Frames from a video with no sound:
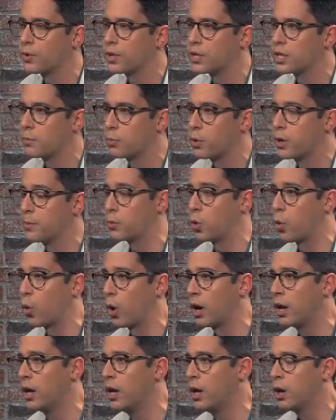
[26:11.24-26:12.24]
for the Supreme
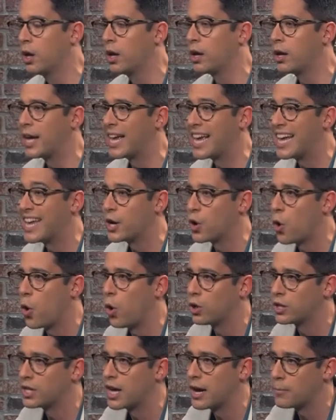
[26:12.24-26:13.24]
Court hit an
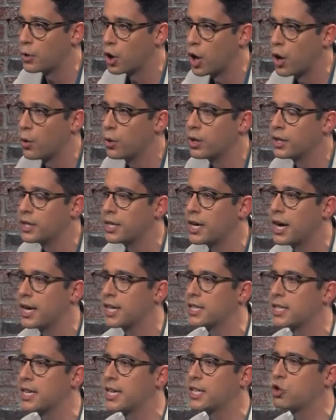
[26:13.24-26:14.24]
all time low in the
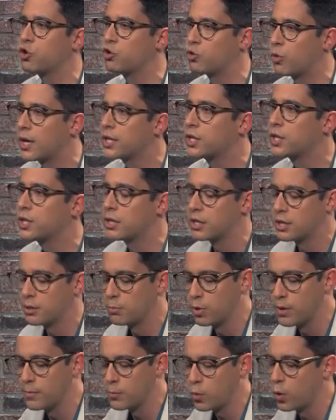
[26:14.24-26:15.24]
United States. Trust in the
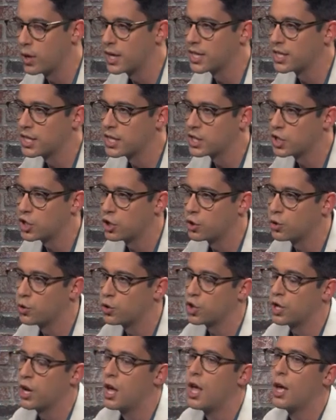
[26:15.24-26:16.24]
Supreme Court as an
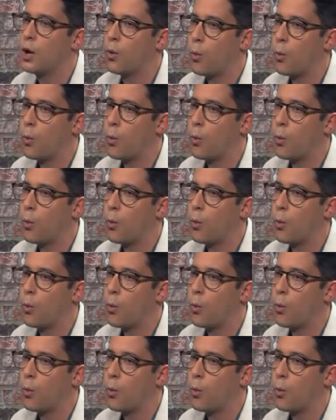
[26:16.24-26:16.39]
institution.